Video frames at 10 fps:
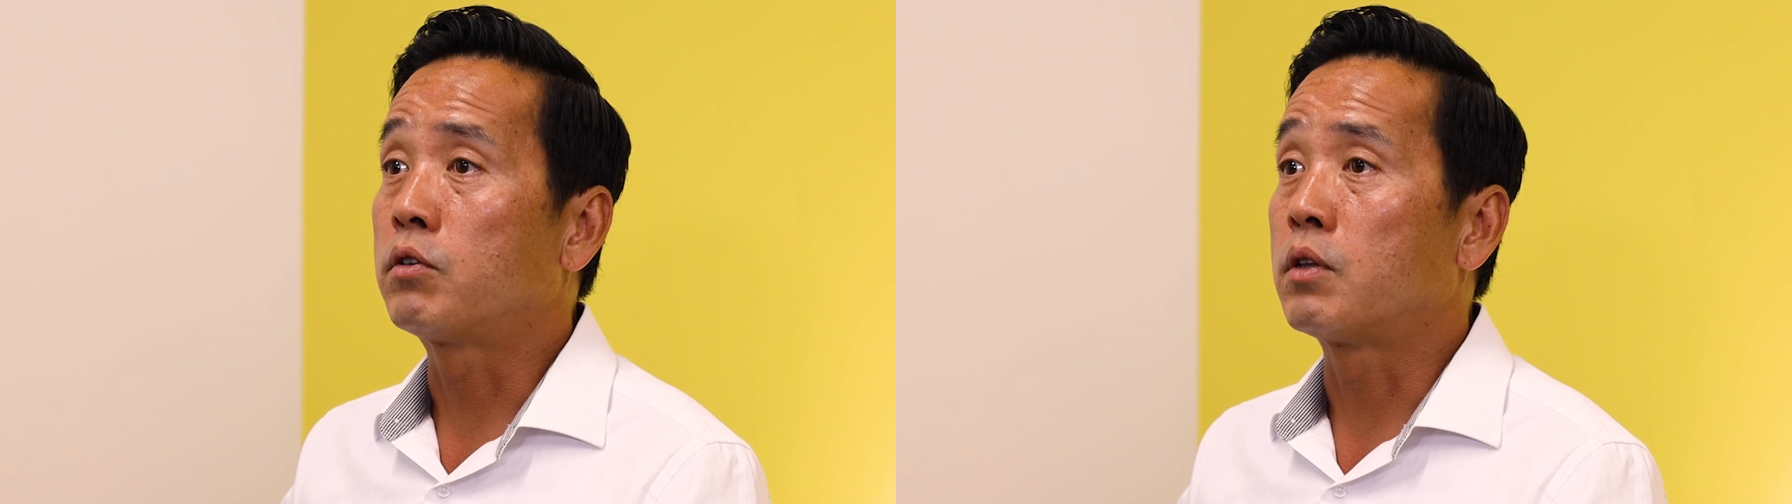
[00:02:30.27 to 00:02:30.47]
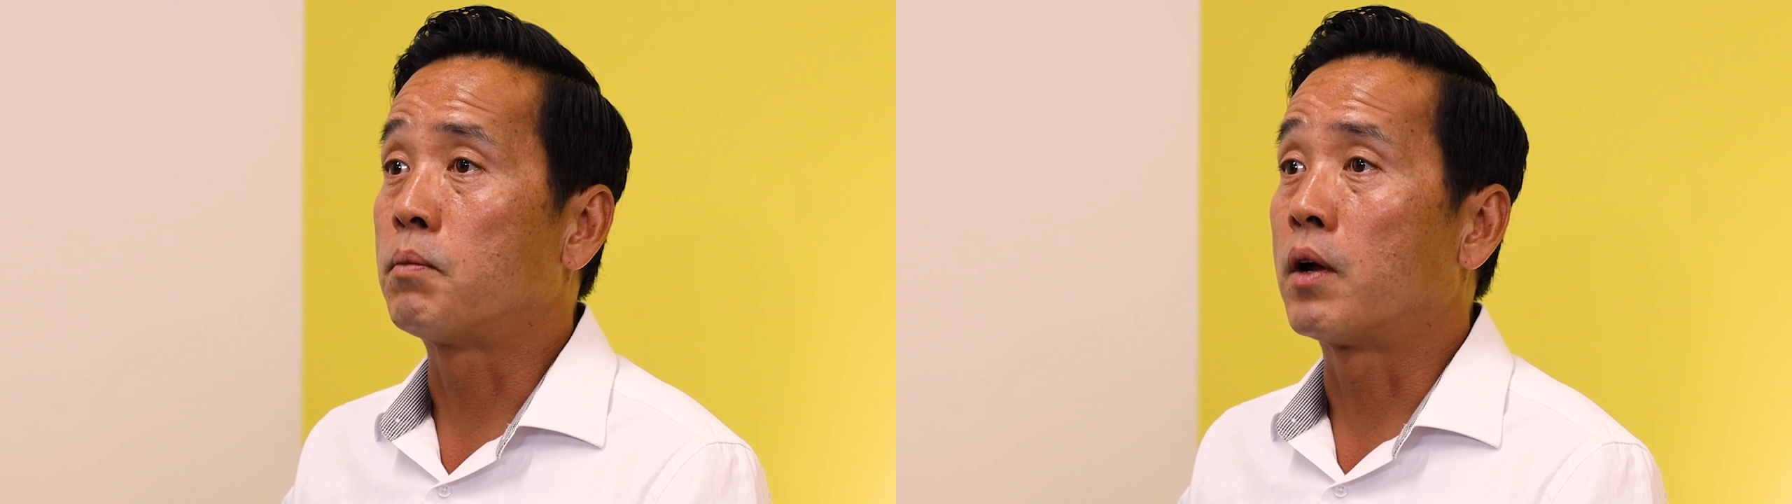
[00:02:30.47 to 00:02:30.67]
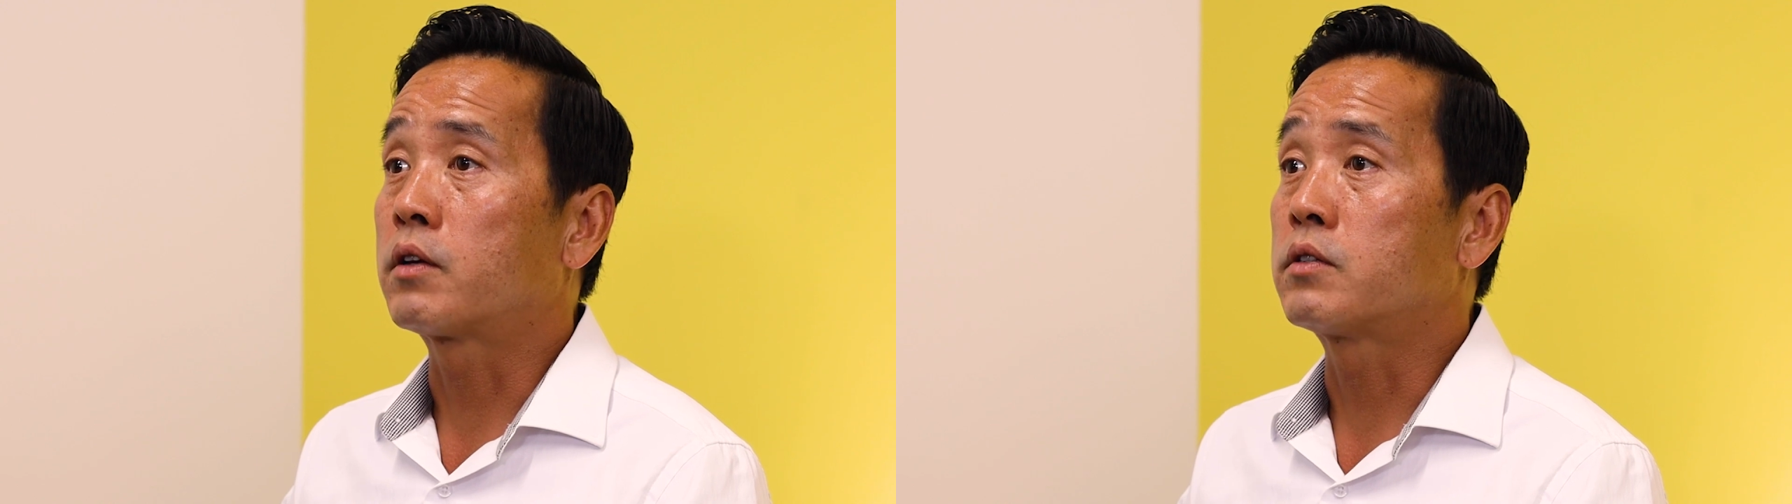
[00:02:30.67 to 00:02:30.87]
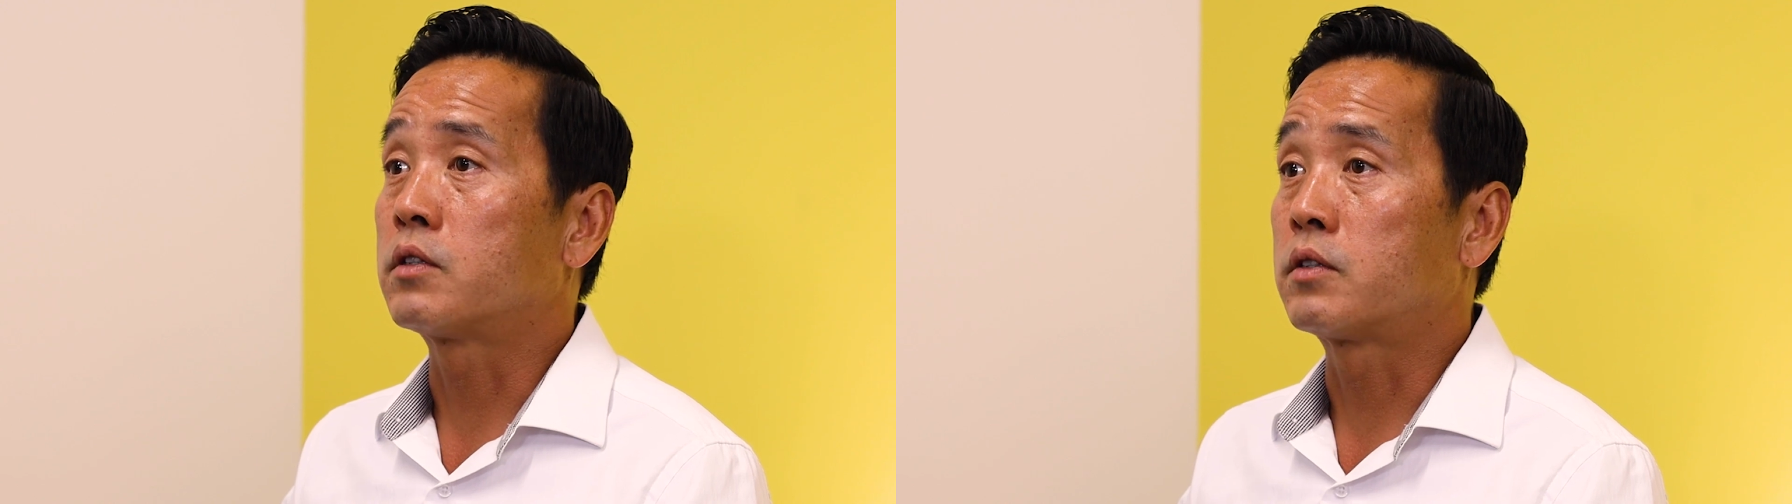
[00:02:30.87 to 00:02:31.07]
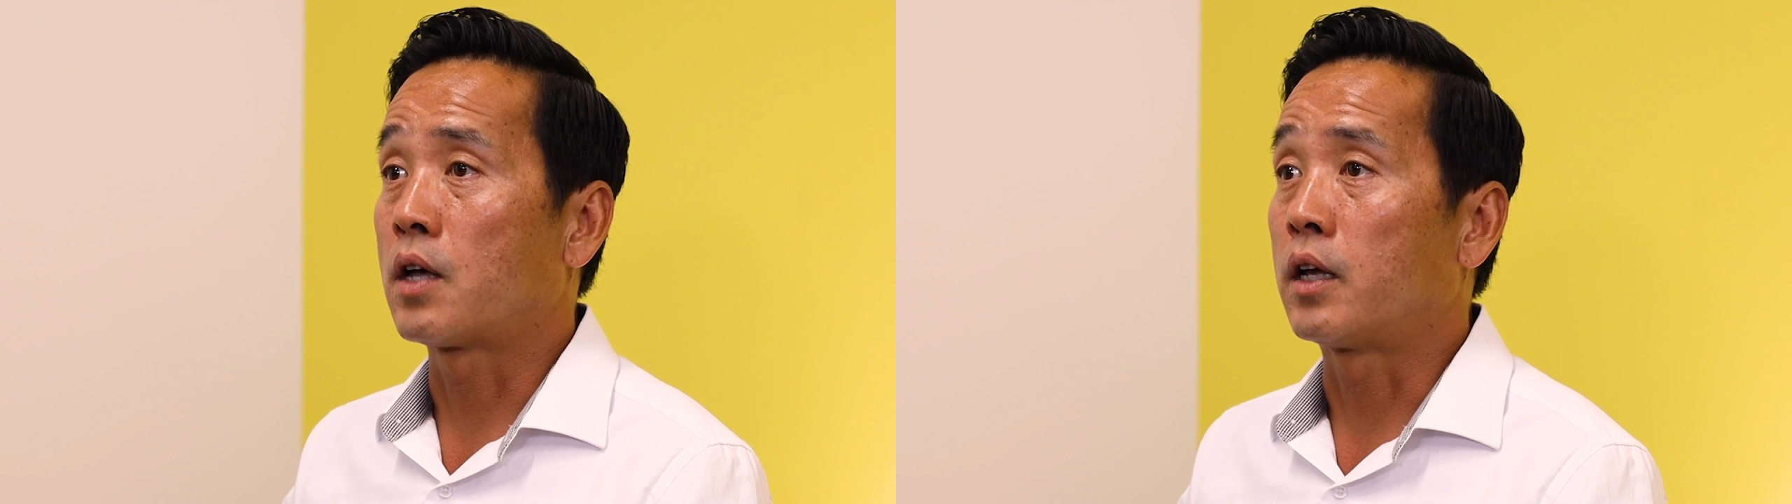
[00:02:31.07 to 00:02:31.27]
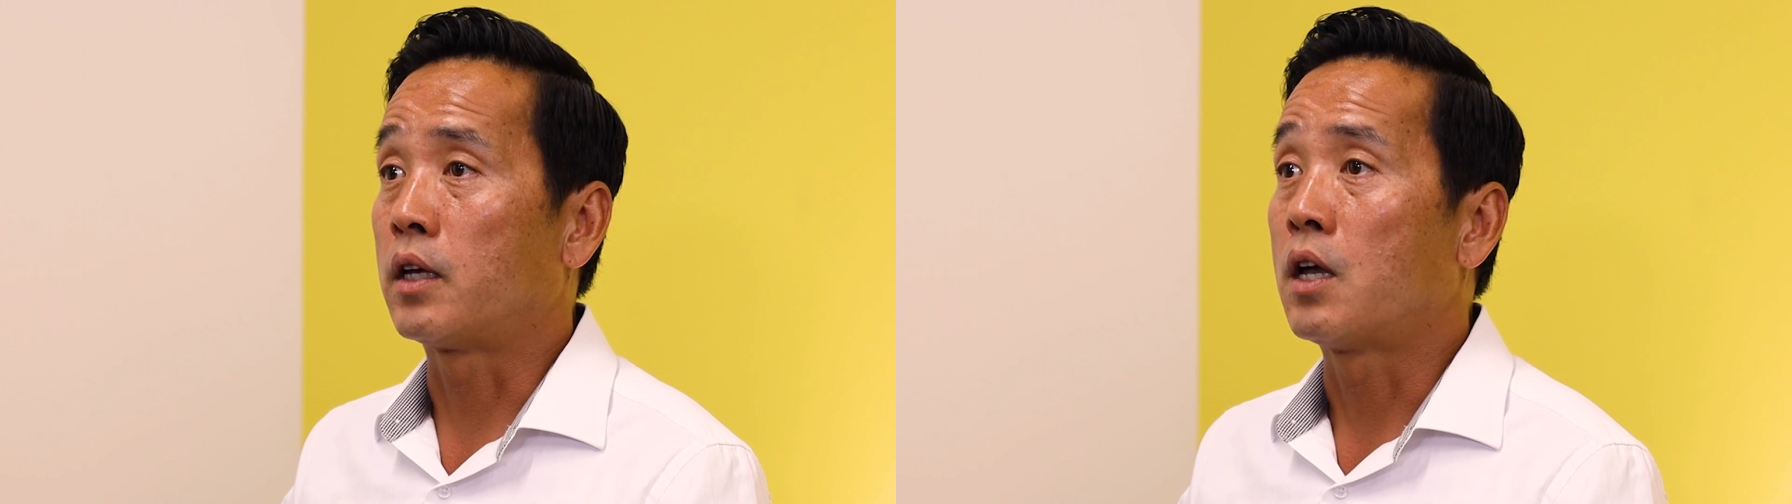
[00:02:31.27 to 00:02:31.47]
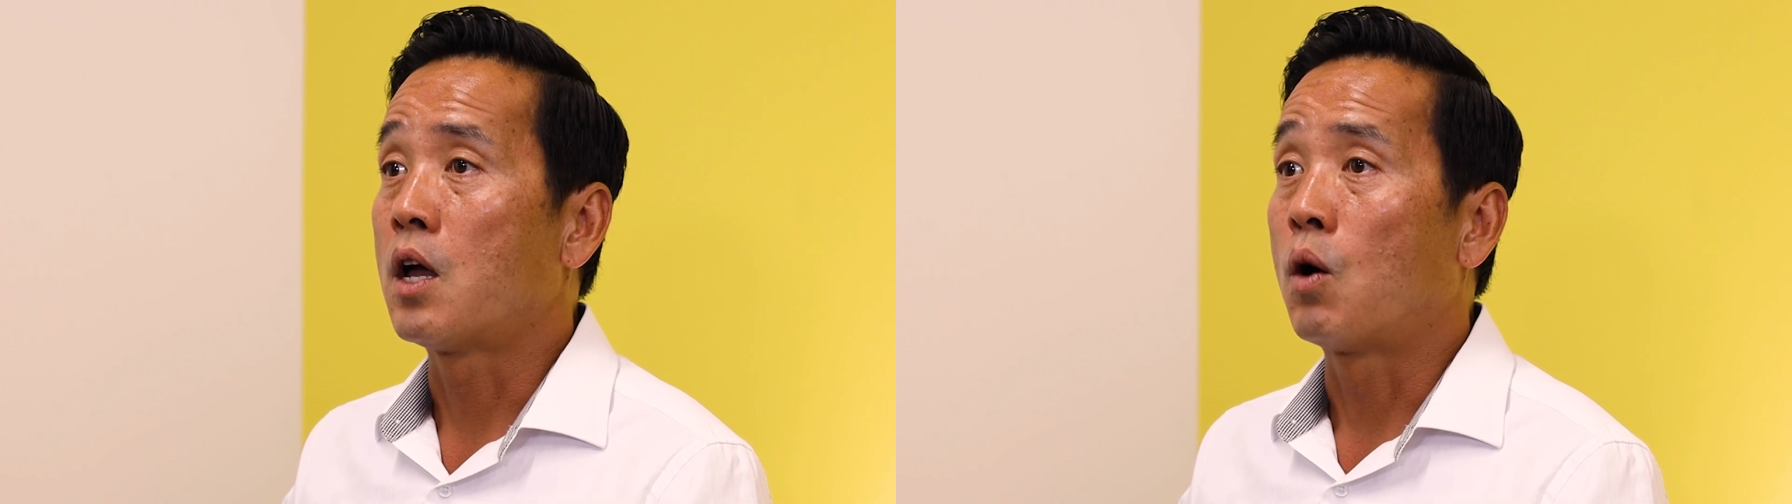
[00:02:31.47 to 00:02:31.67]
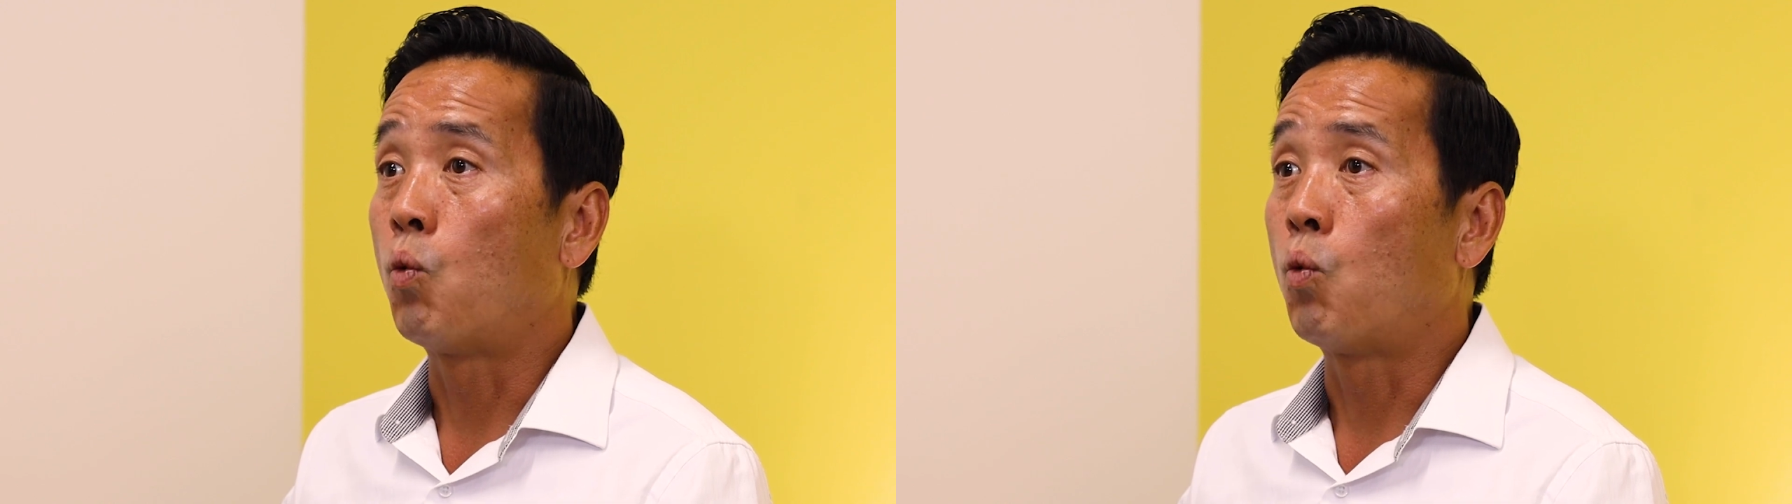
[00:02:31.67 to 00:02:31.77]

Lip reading: to the American society